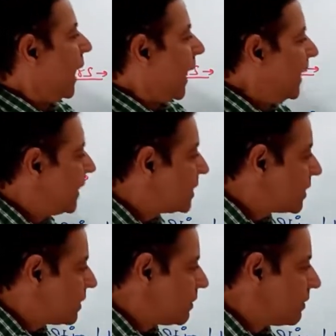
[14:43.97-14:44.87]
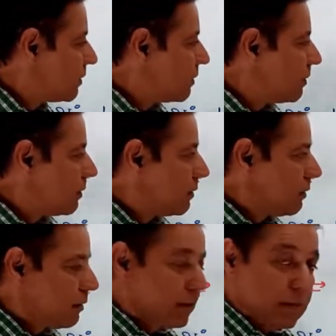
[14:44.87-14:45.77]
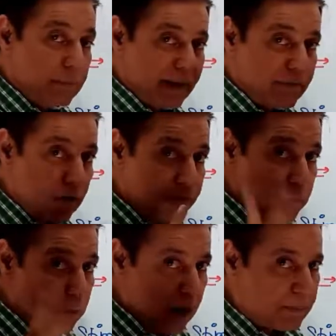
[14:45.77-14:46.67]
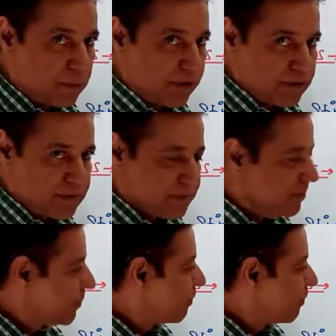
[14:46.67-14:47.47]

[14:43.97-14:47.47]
It is made up of two components,